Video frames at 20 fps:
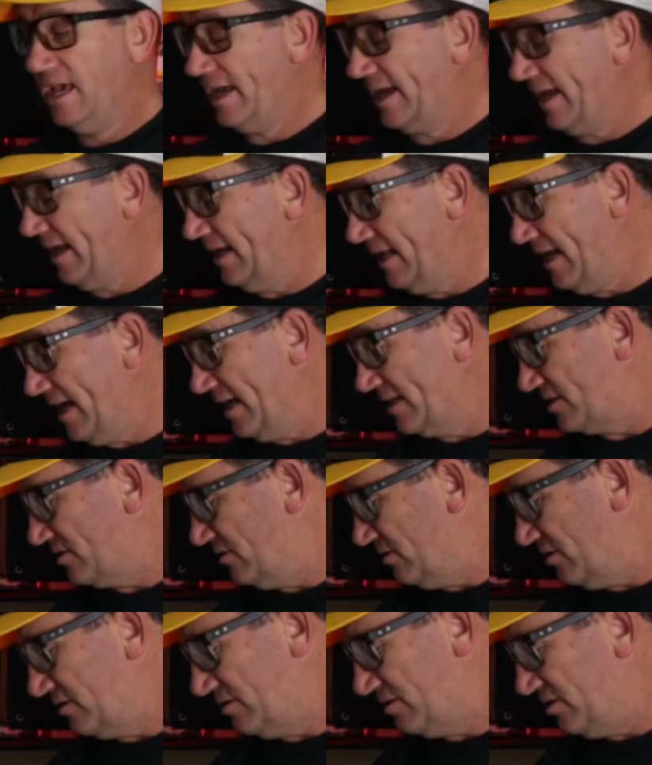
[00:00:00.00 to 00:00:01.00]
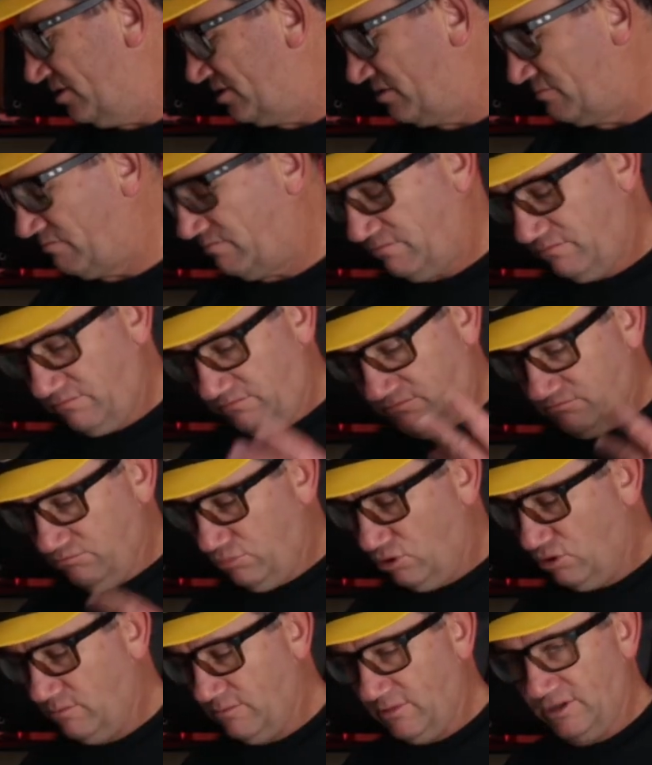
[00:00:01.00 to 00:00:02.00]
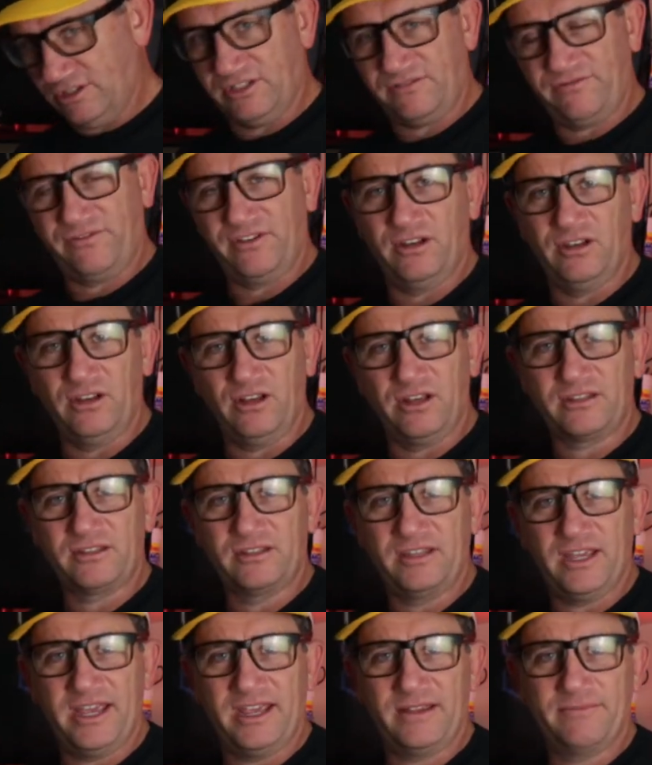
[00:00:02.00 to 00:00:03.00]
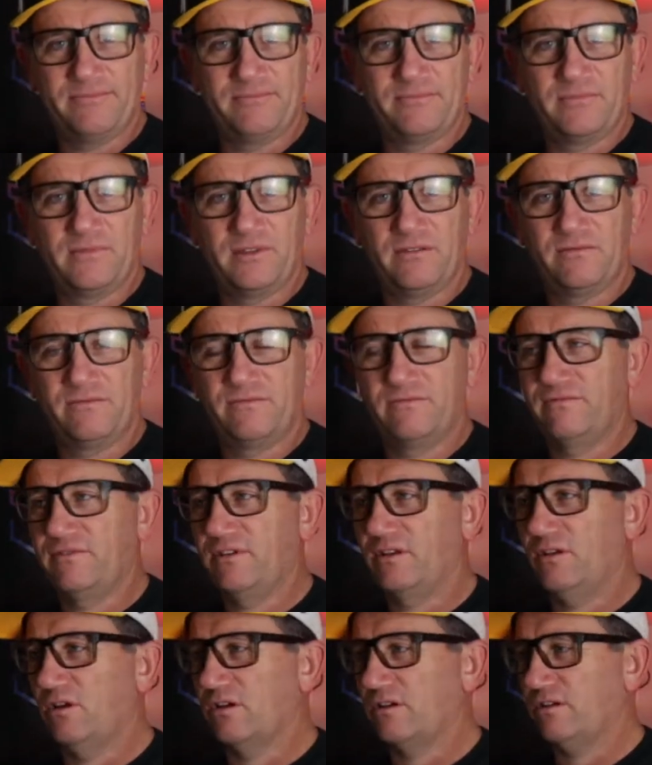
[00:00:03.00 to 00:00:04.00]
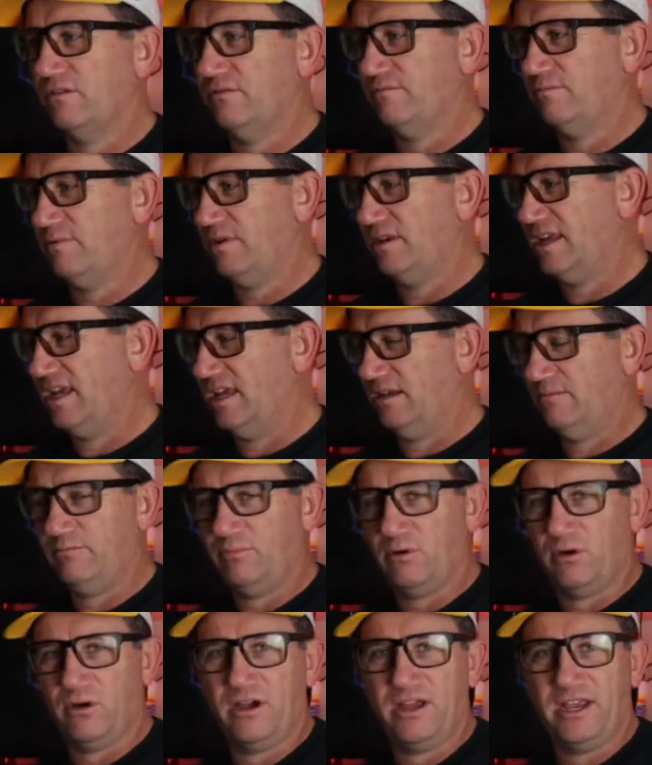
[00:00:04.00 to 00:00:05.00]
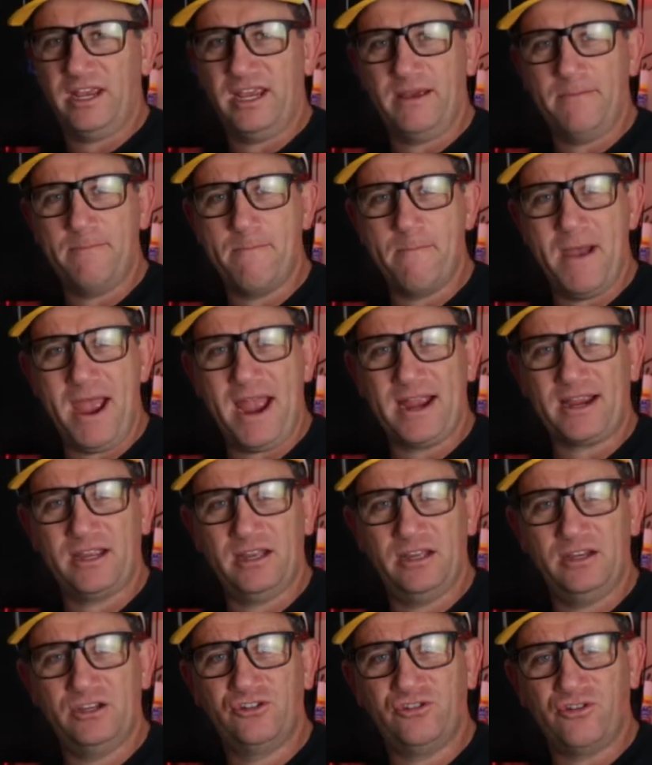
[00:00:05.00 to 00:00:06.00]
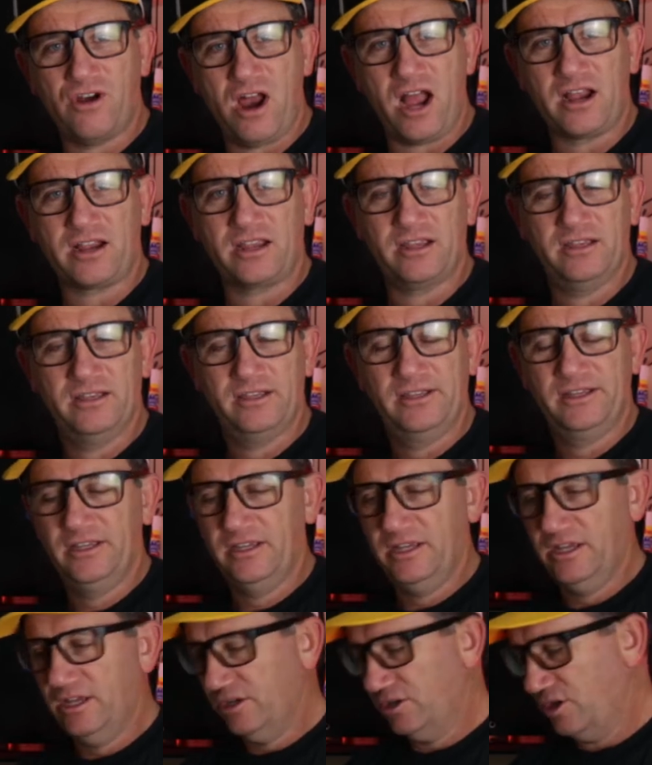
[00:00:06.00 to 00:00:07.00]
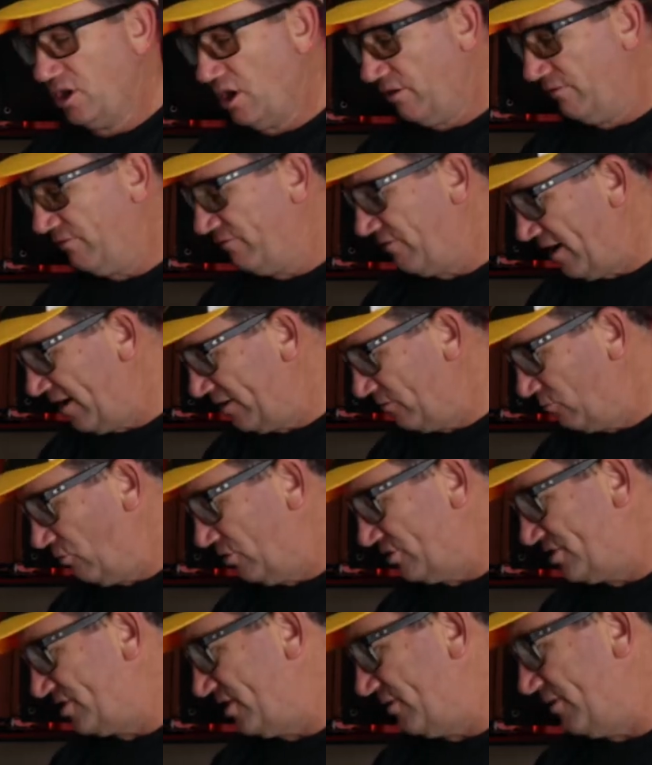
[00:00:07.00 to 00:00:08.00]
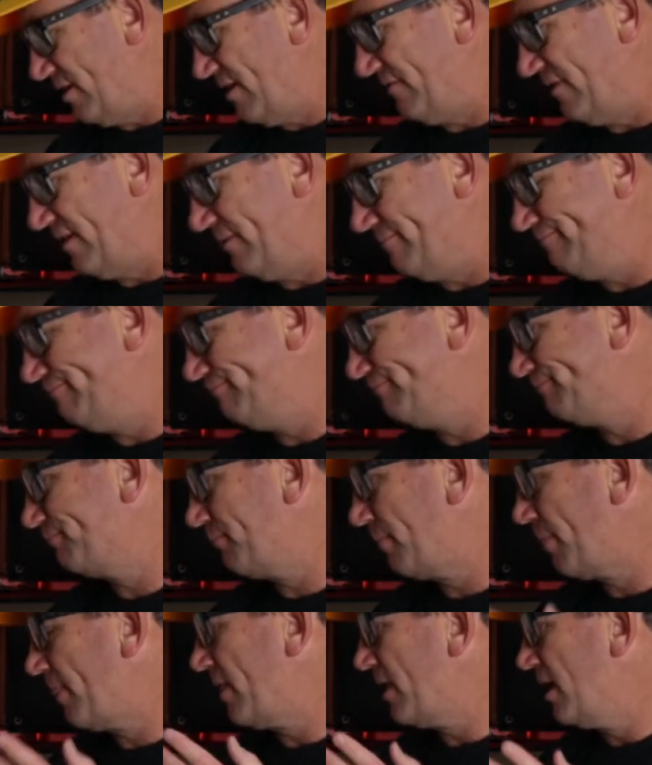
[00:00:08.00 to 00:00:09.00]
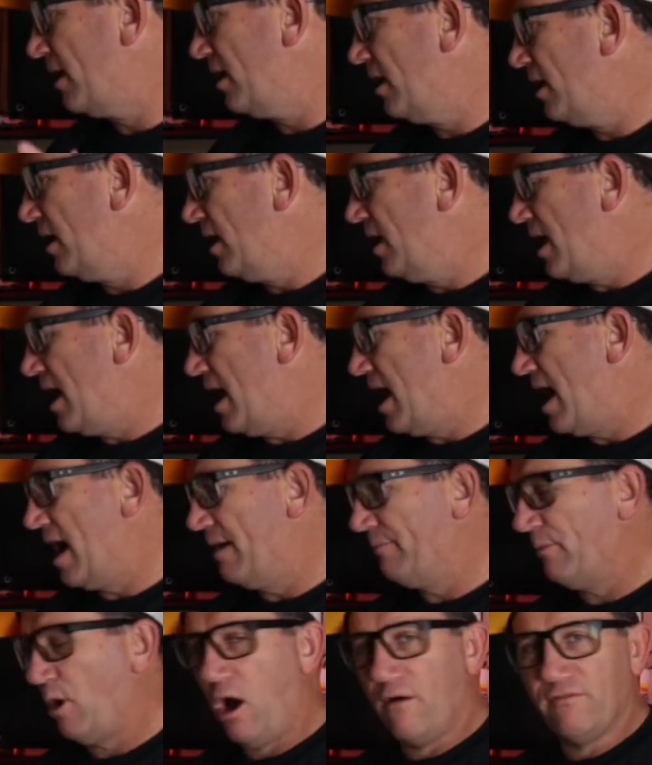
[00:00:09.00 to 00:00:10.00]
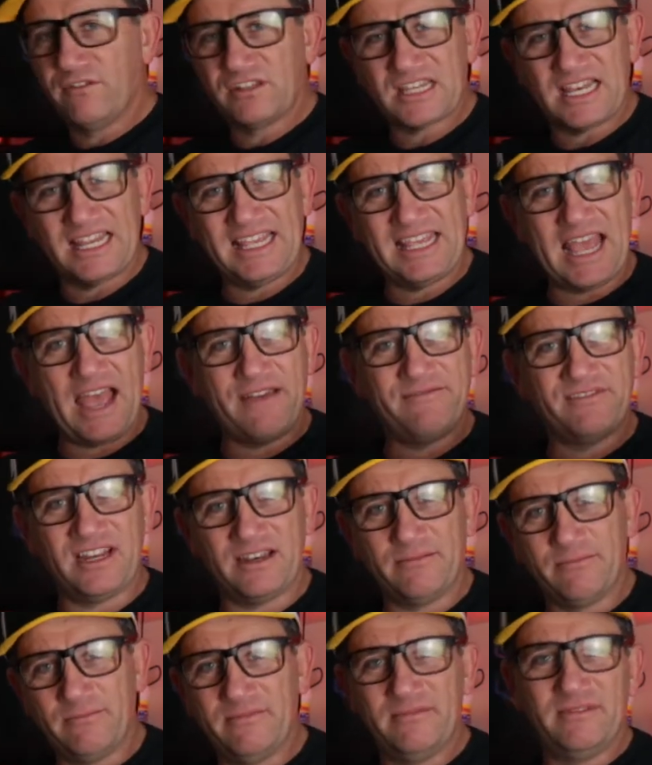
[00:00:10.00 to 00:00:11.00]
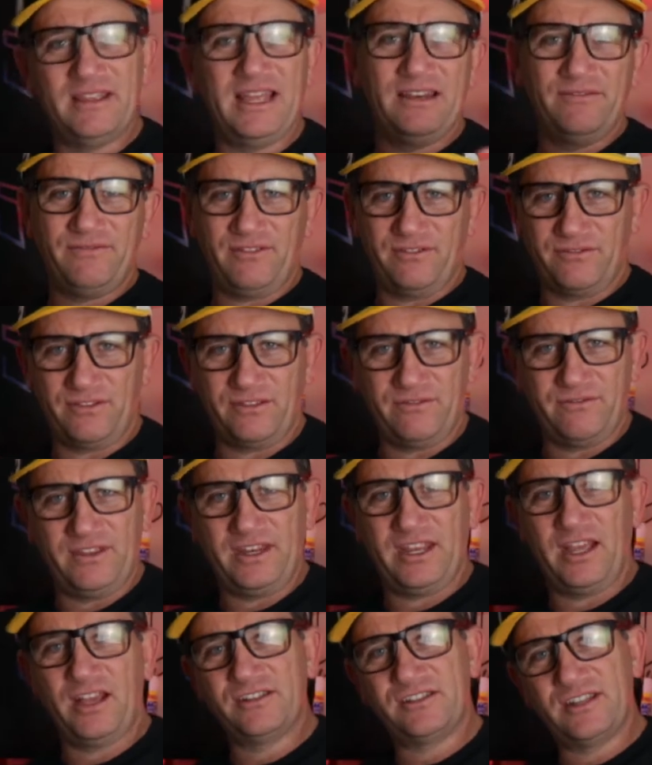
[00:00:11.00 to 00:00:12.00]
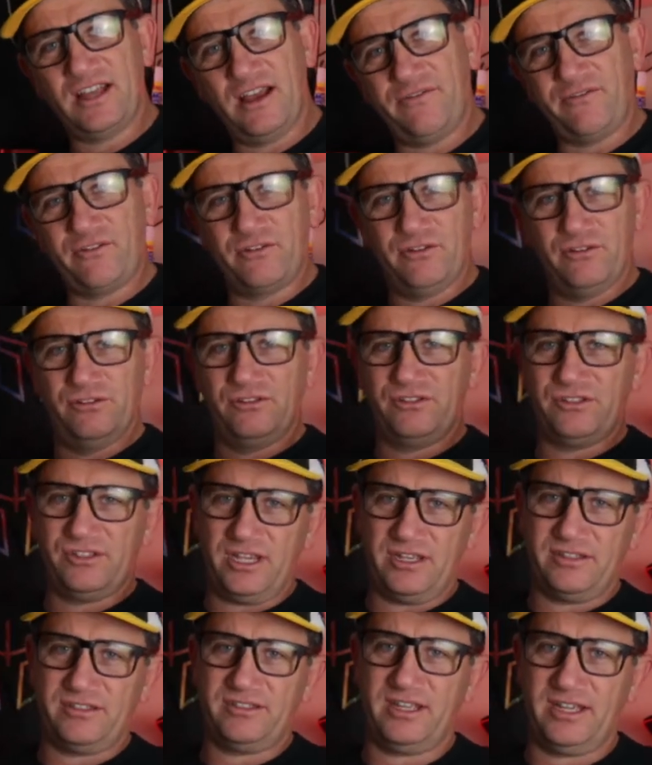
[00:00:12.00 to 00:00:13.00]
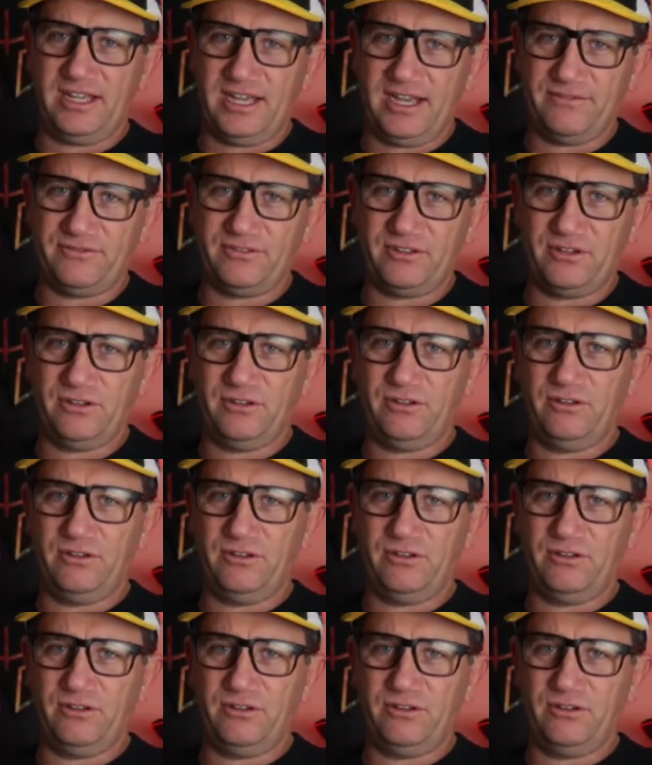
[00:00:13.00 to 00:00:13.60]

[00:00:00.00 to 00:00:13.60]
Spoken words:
Again last night, just boom, I just feel like I've been hit by a Mack truck. No fun whatsoever. Obviously haven't done anything for the video stuff because yesterday's